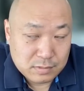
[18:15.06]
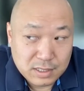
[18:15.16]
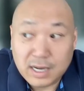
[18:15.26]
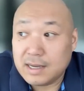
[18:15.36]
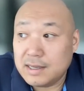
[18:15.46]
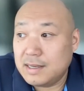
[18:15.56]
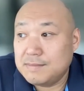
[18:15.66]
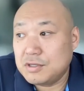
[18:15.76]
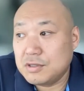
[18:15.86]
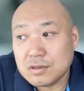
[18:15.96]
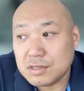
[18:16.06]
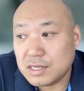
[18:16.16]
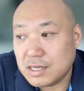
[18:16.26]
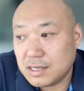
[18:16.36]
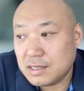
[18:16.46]
Yeah,
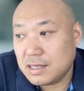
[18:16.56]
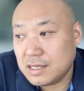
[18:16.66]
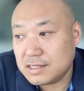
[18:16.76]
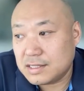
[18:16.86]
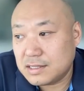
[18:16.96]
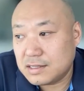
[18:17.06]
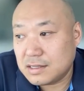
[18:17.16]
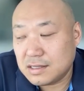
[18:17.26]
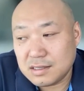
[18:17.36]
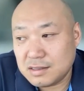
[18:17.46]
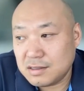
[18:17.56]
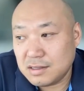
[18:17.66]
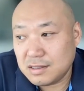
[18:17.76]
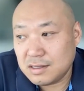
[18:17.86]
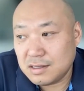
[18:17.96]
absolutely. And it's
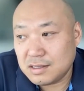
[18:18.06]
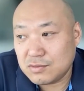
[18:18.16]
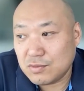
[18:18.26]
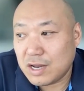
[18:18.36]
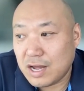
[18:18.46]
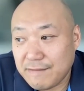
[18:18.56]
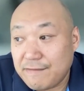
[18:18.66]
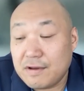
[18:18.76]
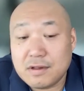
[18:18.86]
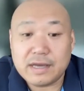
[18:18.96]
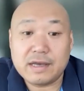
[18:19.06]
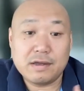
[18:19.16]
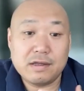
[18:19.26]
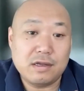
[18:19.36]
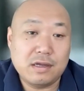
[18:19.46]
what I feel like
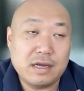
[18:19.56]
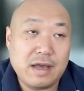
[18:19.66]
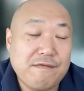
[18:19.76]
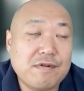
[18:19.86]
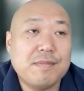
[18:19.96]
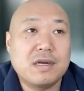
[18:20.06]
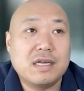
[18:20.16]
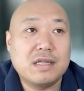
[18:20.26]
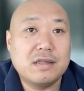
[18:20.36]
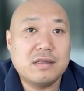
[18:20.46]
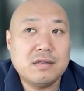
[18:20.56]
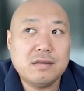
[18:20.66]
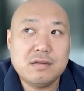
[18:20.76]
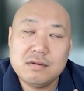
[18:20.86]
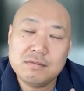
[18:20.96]
everybody,
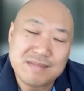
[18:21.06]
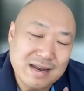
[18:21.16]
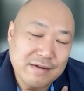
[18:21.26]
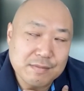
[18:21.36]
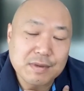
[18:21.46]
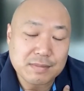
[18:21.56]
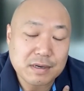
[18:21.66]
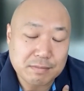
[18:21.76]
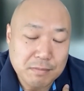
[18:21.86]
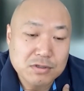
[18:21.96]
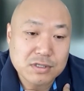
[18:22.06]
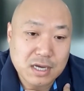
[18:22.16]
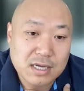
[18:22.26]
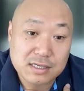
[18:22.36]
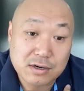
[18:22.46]
not everybody, but most of the
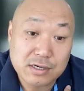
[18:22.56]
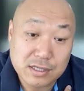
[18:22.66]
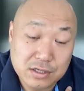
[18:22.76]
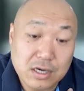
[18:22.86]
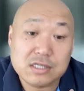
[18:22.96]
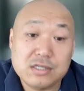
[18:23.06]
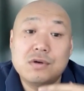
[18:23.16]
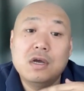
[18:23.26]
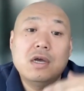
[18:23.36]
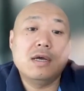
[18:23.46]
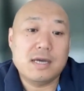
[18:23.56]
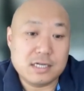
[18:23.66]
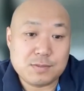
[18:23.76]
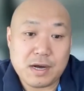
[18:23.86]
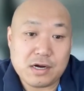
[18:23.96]
content creators I talk to
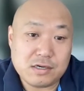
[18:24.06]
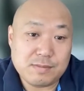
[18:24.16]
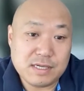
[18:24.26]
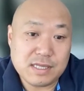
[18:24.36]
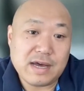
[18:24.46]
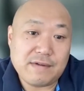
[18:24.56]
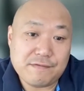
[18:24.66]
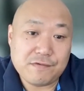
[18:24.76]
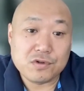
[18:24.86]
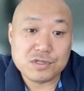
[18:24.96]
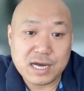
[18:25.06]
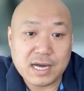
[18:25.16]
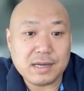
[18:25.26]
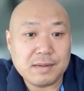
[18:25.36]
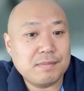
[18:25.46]
aspire to be that full
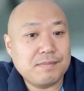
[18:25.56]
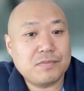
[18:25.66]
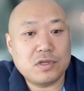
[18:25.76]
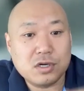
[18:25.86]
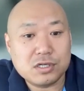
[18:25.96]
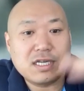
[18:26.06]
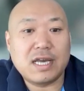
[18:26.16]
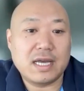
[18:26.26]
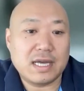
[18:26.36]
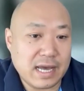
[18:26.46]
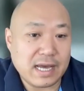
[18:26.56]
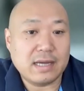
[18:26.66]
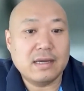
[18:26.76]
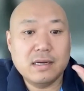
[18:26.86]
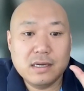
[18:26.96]
time. You're saying, hey,